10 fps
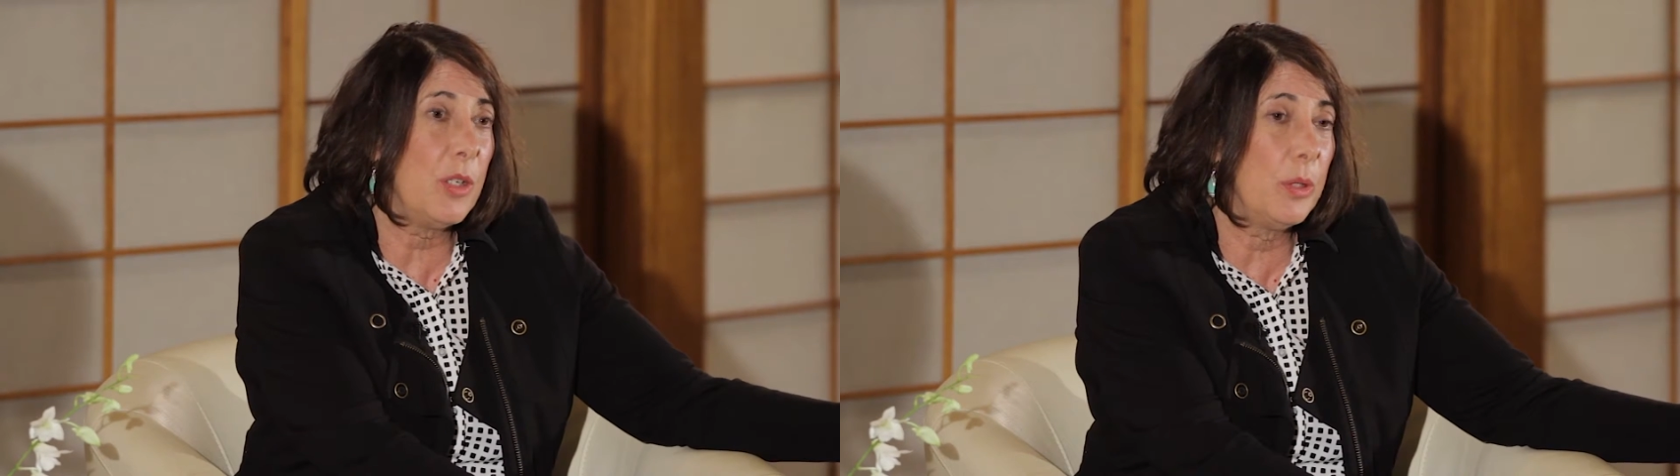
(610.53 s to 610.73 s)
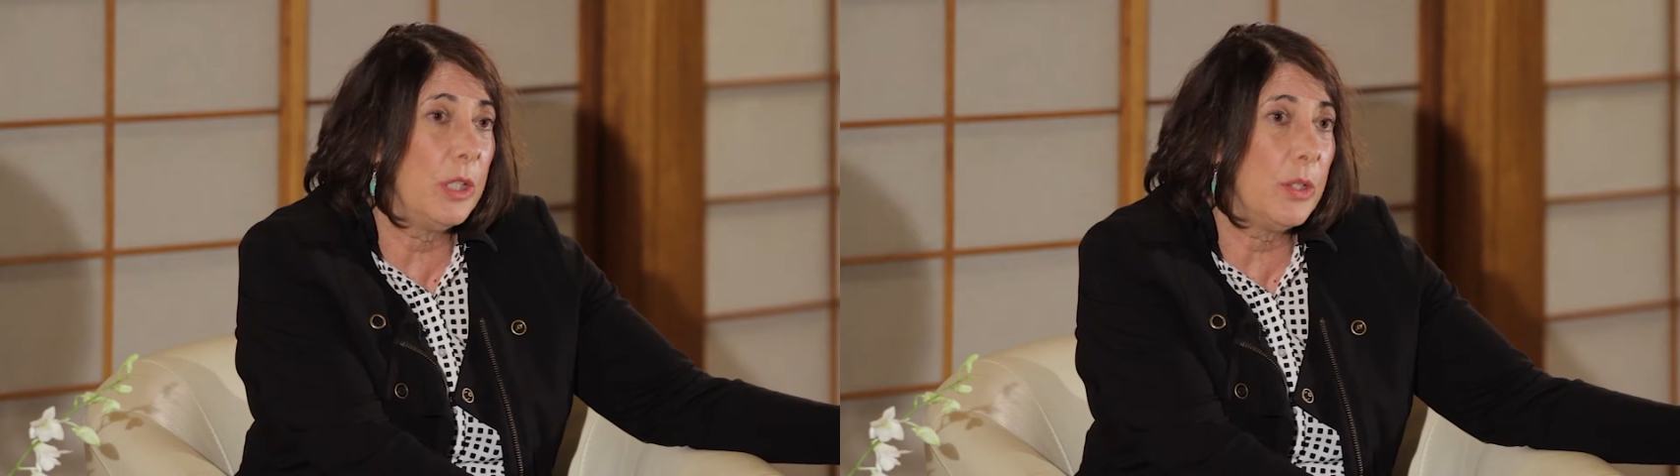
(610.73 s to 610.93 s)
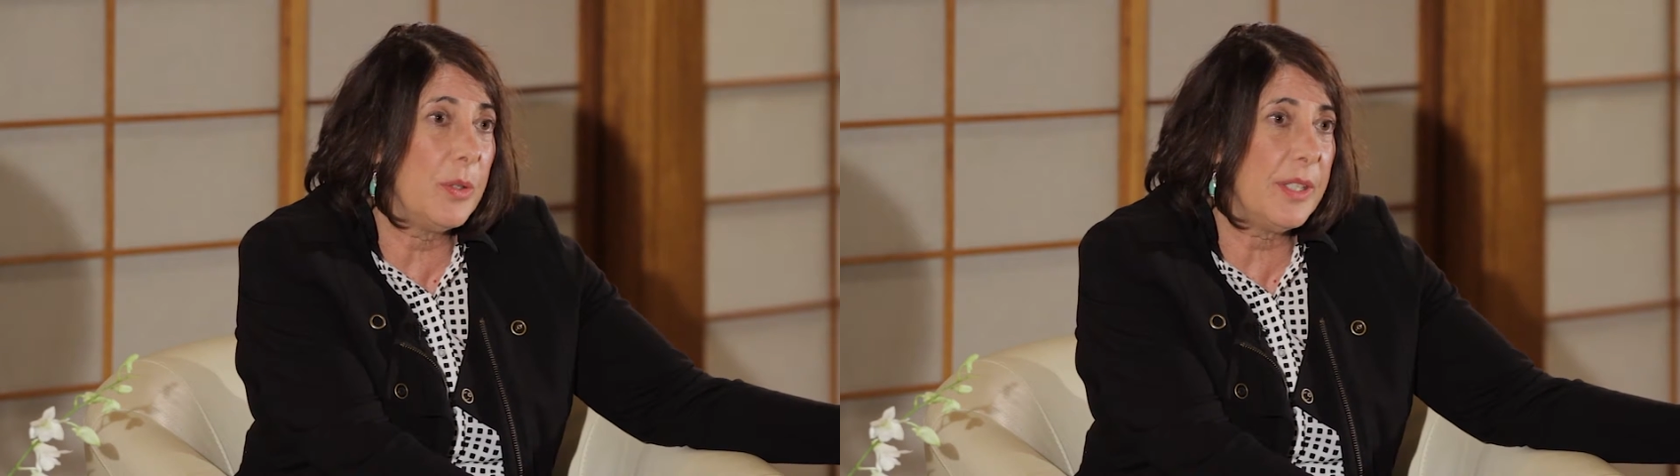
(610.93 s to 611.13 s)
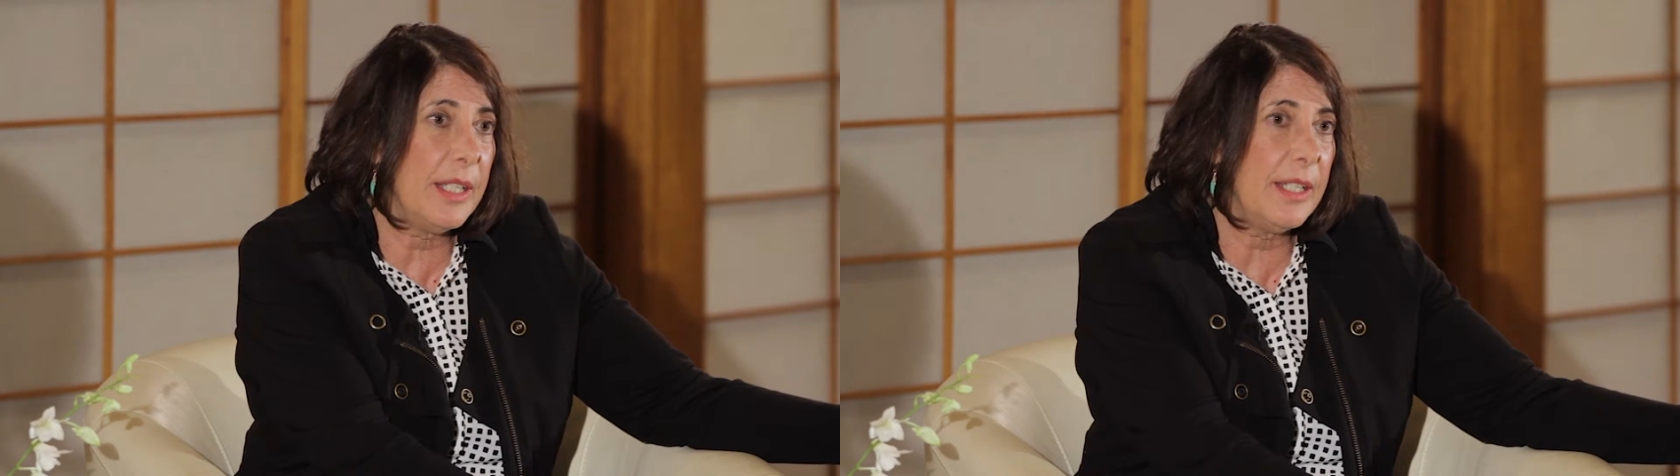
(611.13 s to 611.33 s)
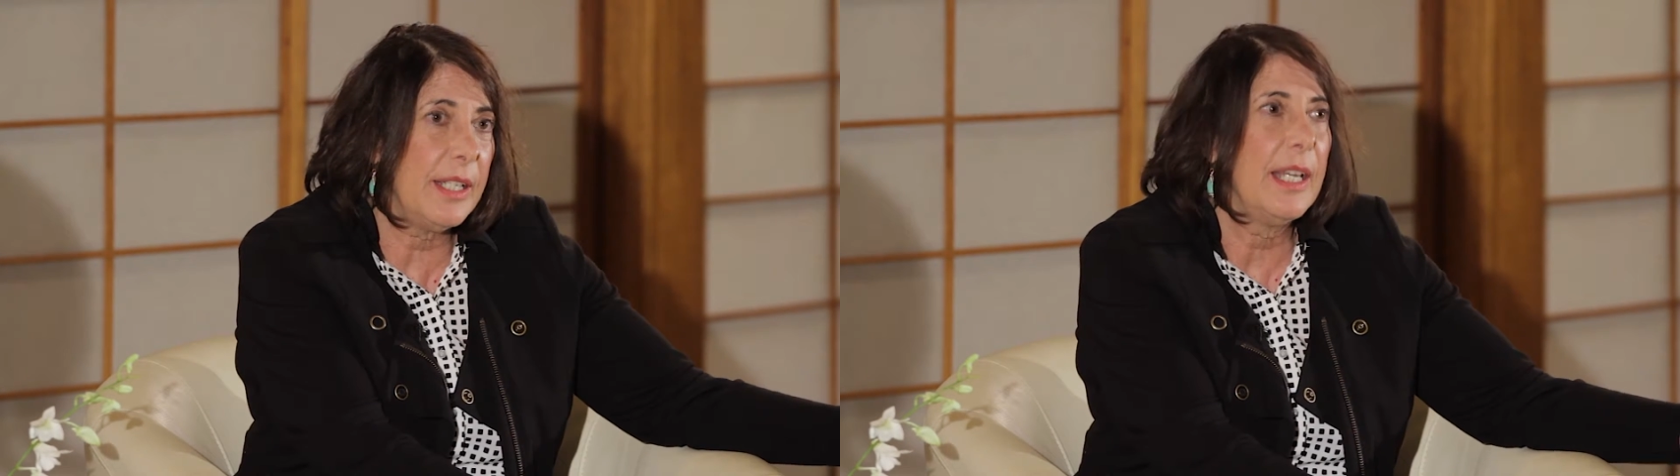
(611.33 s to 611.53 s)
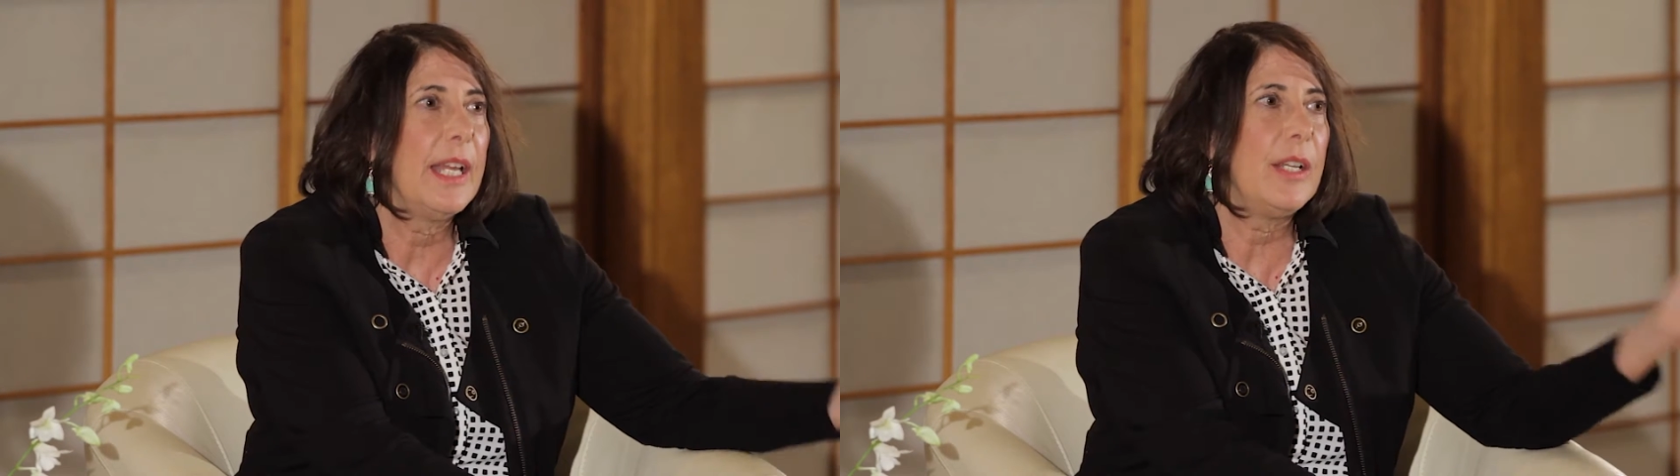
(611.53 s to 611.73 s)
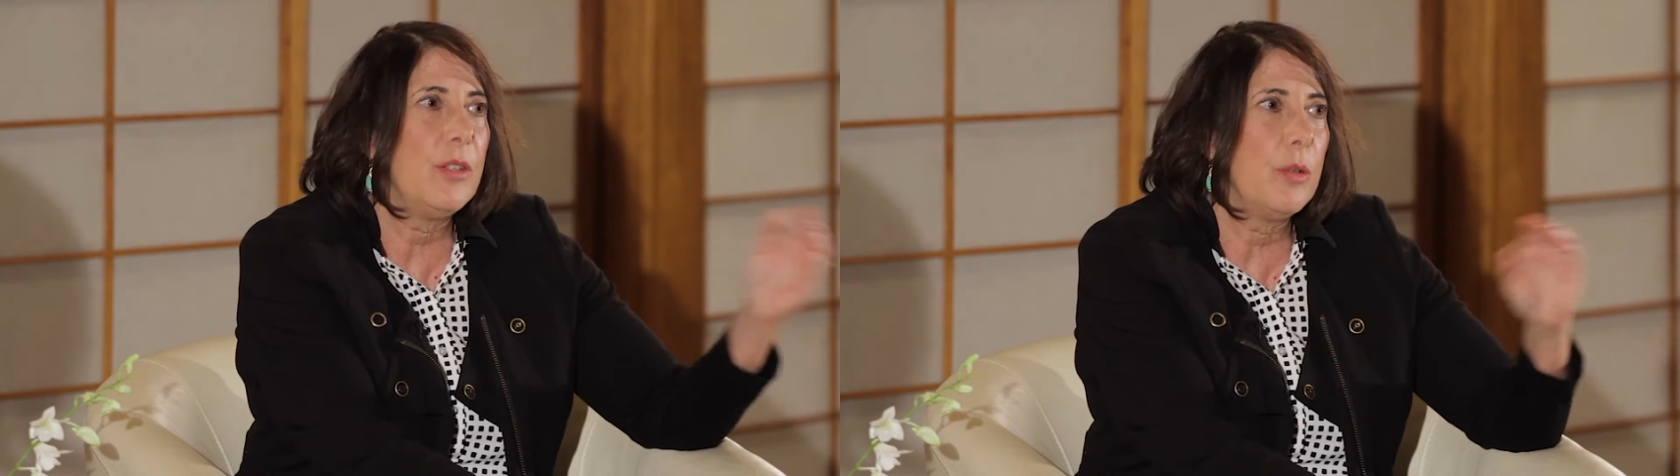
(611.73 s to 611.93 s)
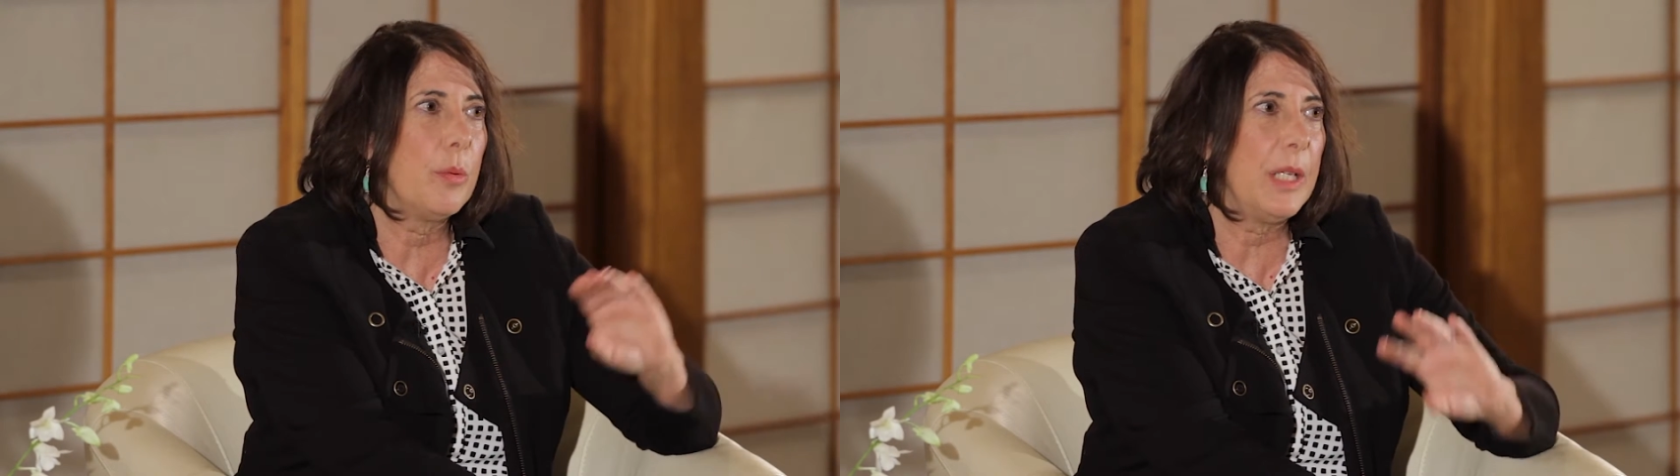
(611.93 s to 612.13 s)
You lose it
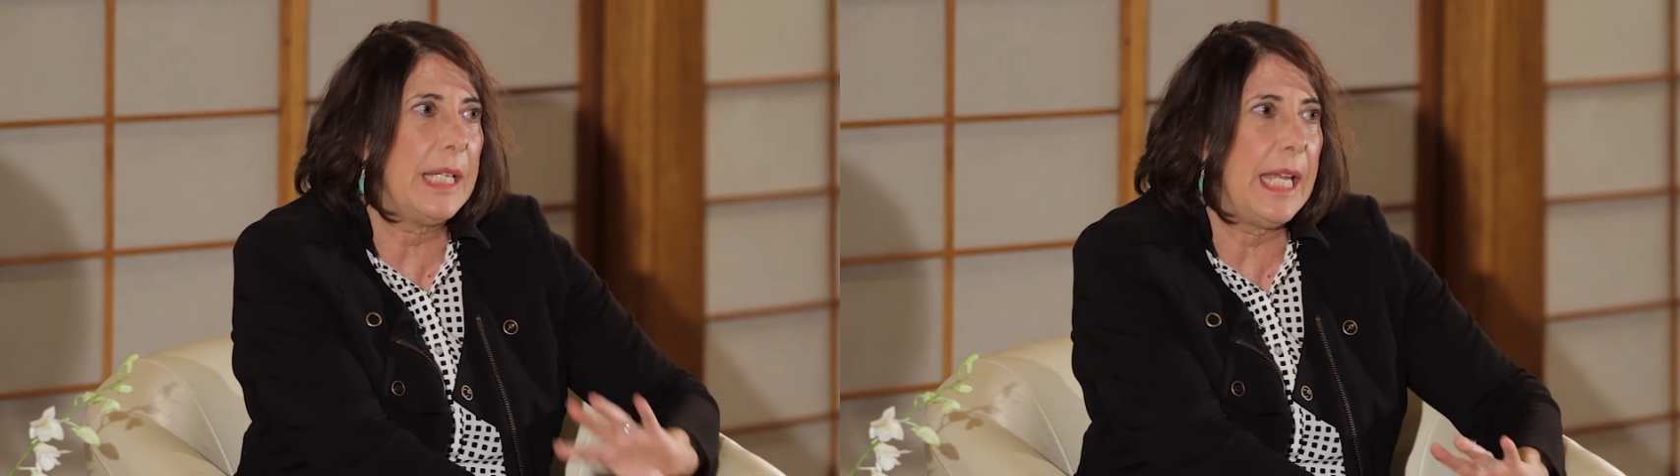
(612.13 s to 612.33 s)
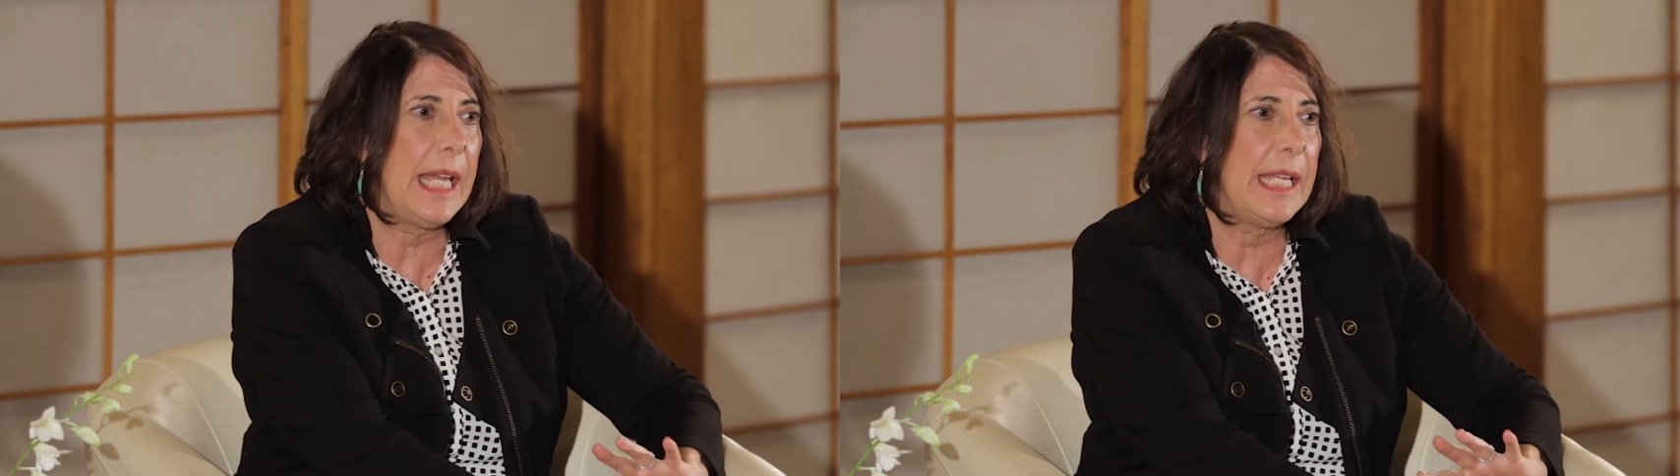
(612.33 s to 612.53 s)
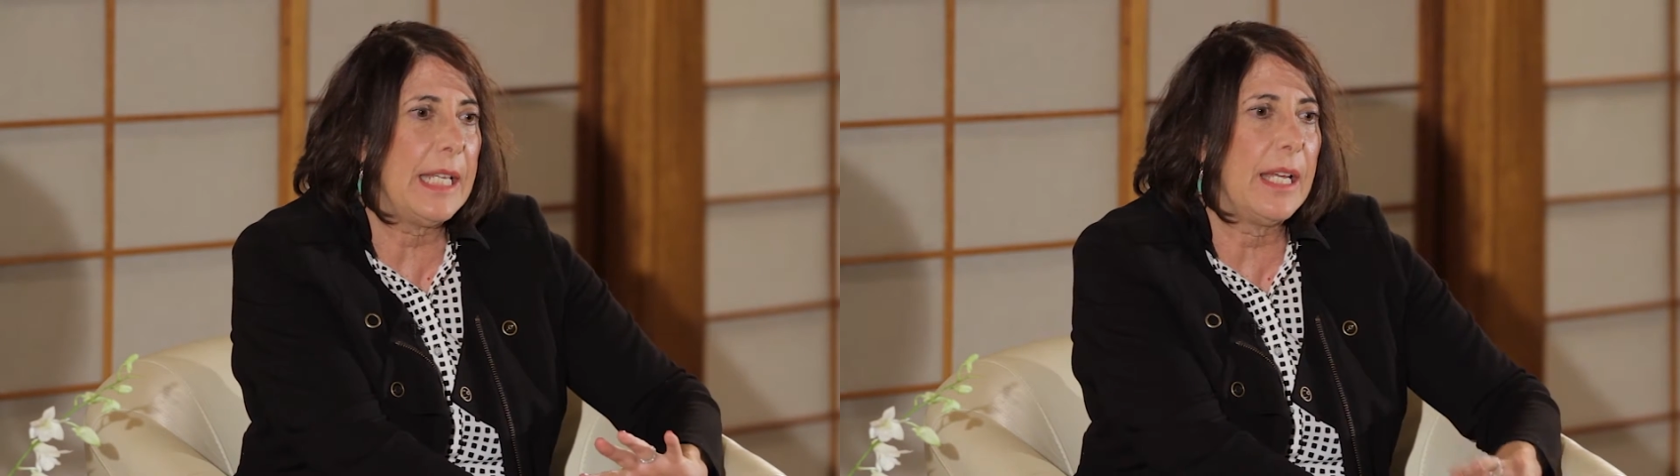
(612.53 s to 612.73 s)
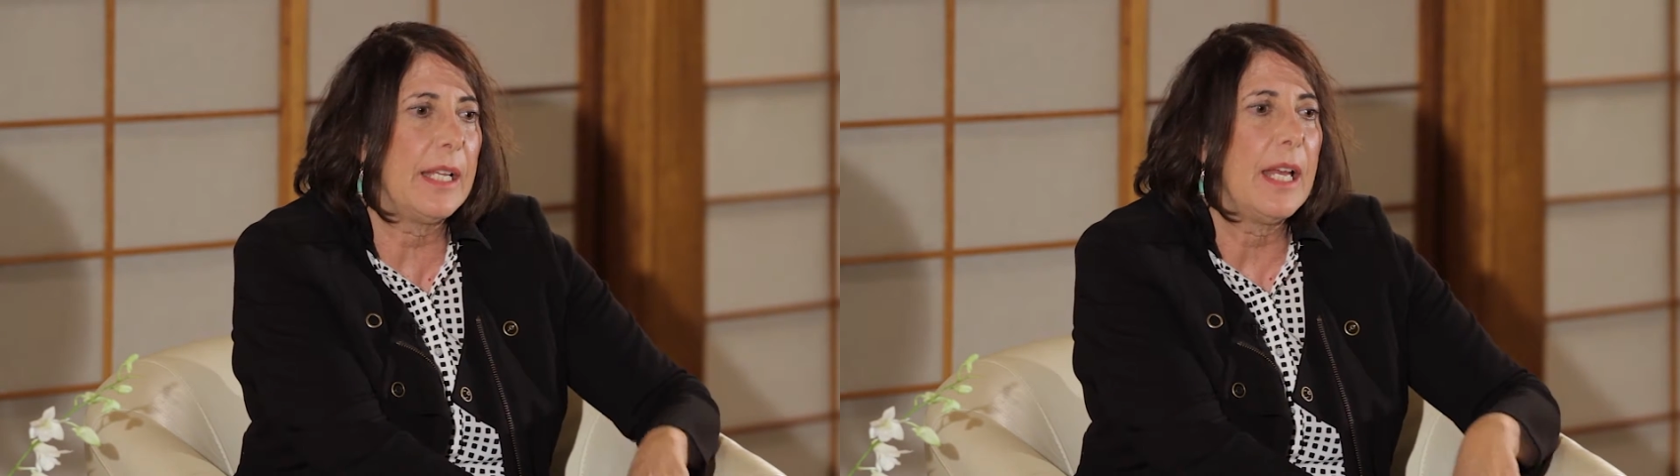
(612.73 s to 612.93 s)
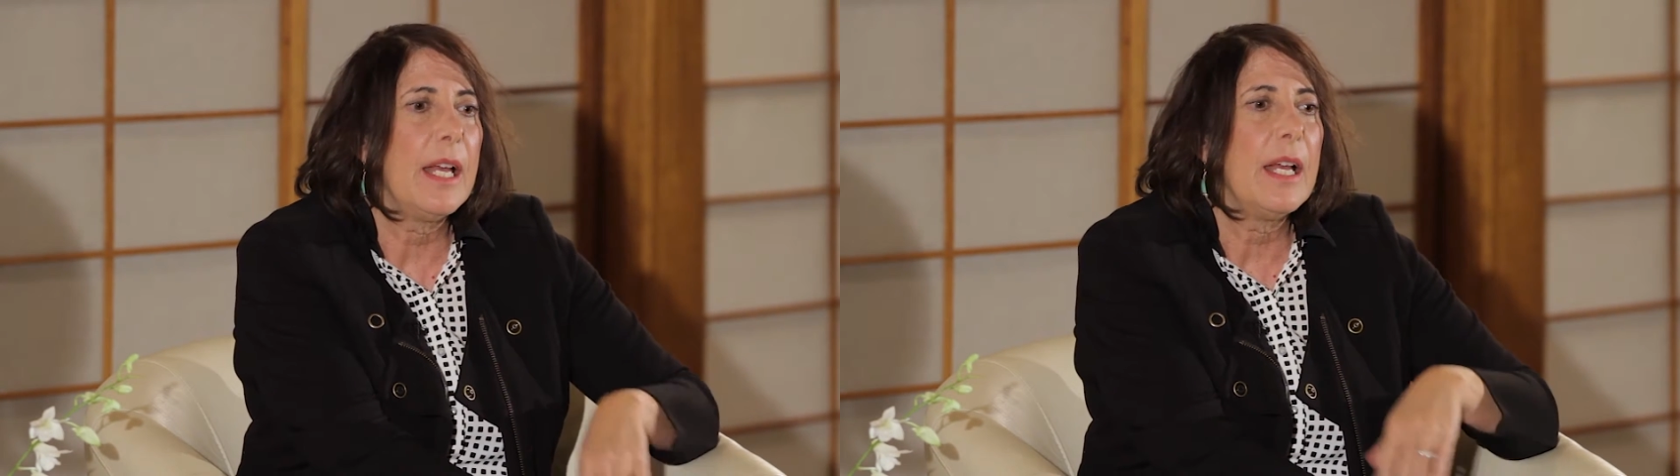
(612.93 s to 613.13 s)
and you regain it.